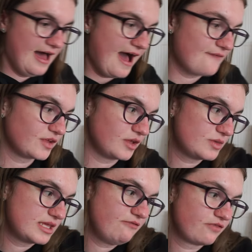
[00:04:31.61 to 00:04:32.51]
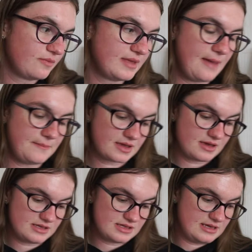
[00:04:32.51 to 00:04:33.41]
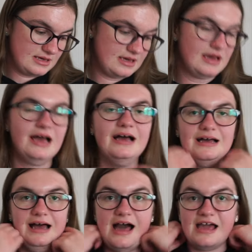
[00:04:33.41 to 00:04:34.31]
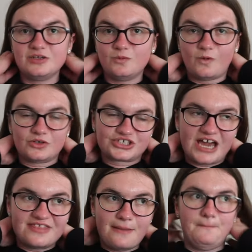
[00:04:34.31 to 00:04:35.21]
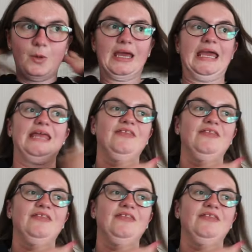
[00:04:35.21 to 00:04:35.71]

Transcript: I've not used either of them yet because I don't want to get them mucky.